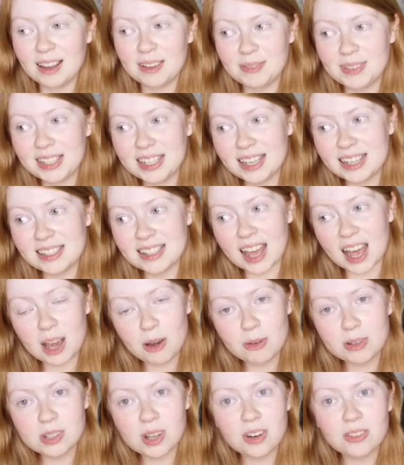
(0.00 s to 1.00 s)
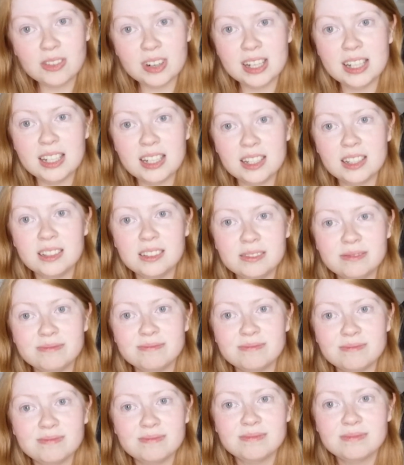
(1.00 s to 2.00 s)
because I was already,
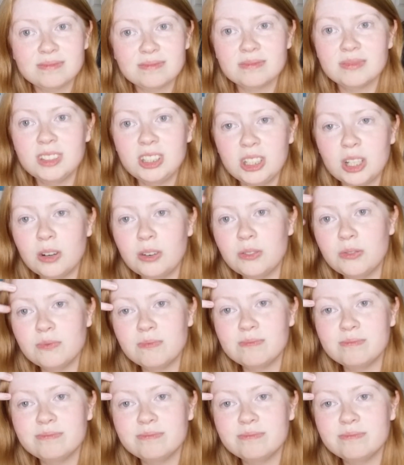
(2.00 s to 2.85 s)
I